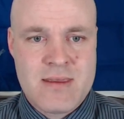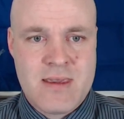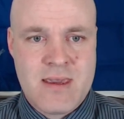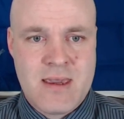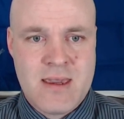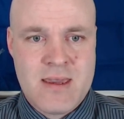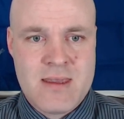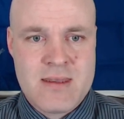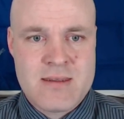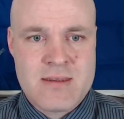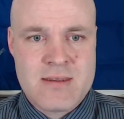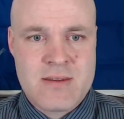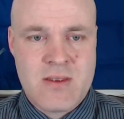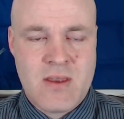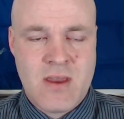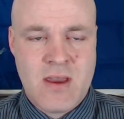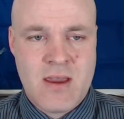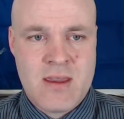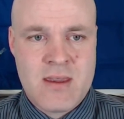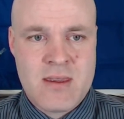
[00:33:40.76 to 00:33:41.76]
end,
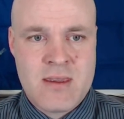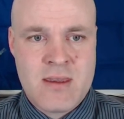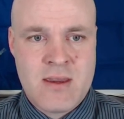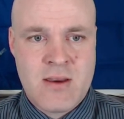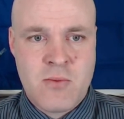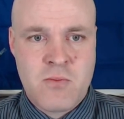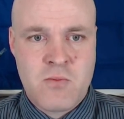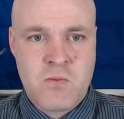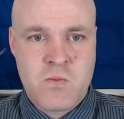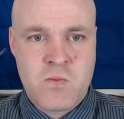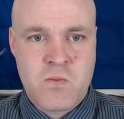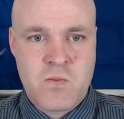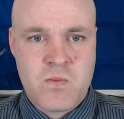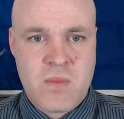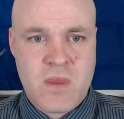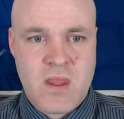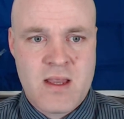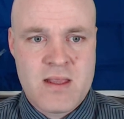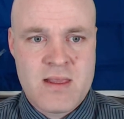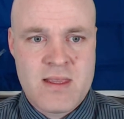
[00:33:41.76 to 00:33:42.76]
I
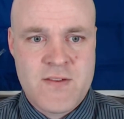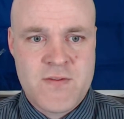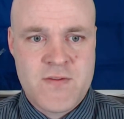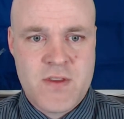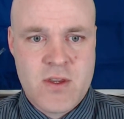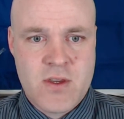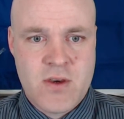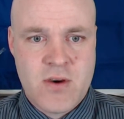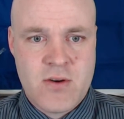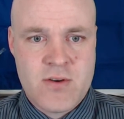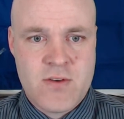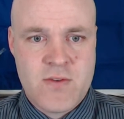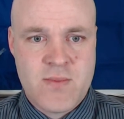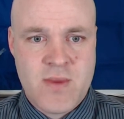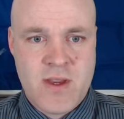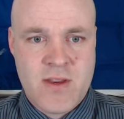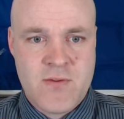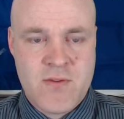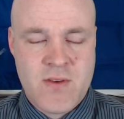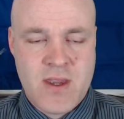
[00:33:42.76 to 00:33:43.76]
left the cult of
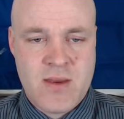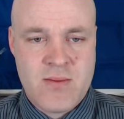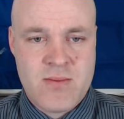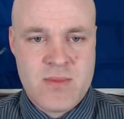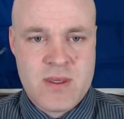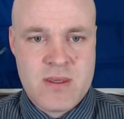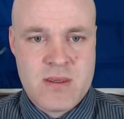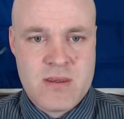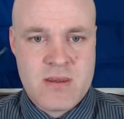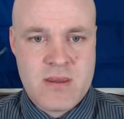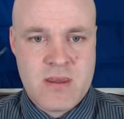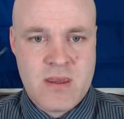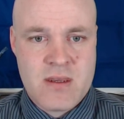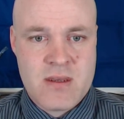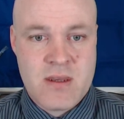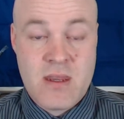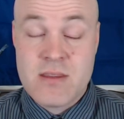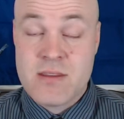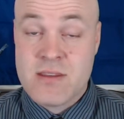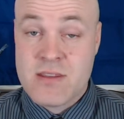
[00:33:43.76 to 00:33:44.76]
my family,
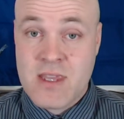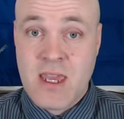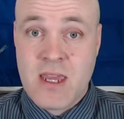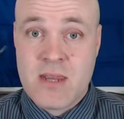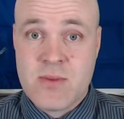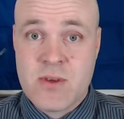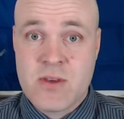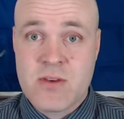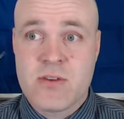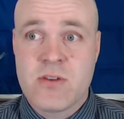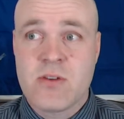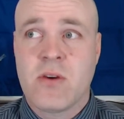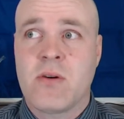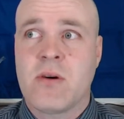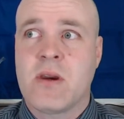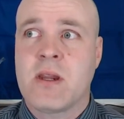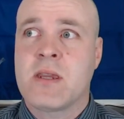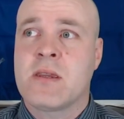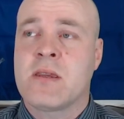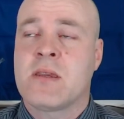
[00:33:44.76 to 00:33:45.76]
and that's sad, because, you know,
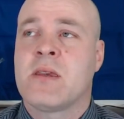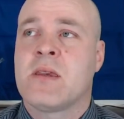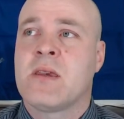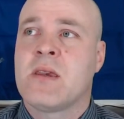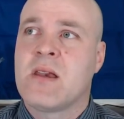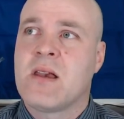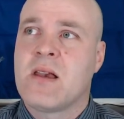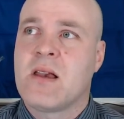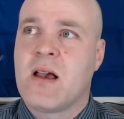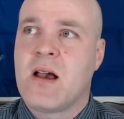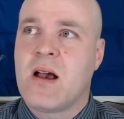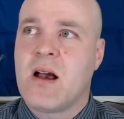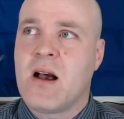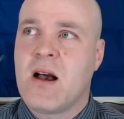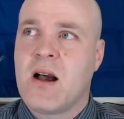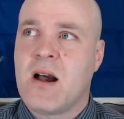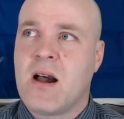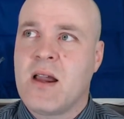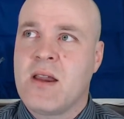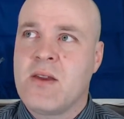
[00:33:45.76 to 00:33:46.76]

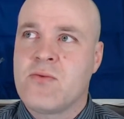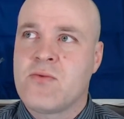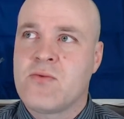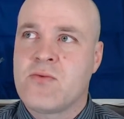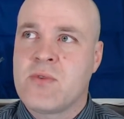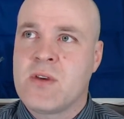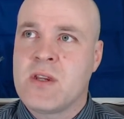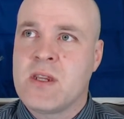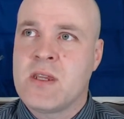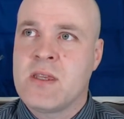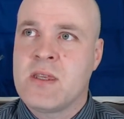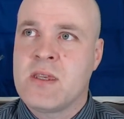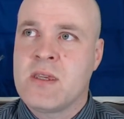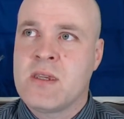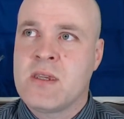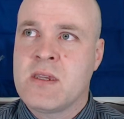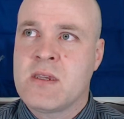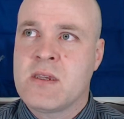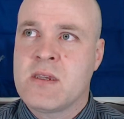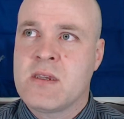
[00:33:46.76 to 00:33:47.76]
I
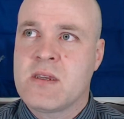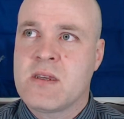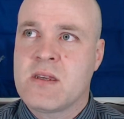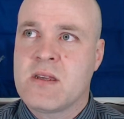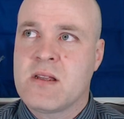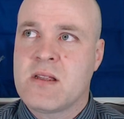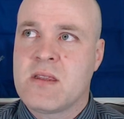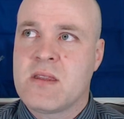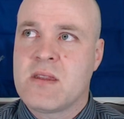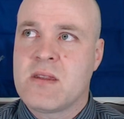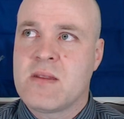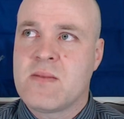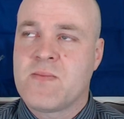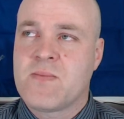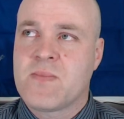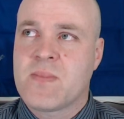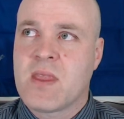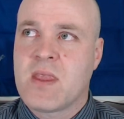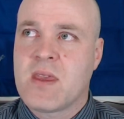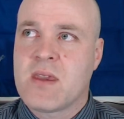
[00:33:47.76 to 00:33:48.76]
really,
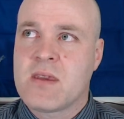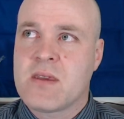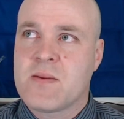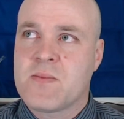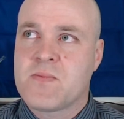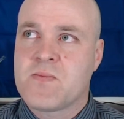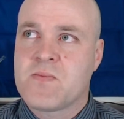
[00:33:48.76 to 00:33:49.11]
like,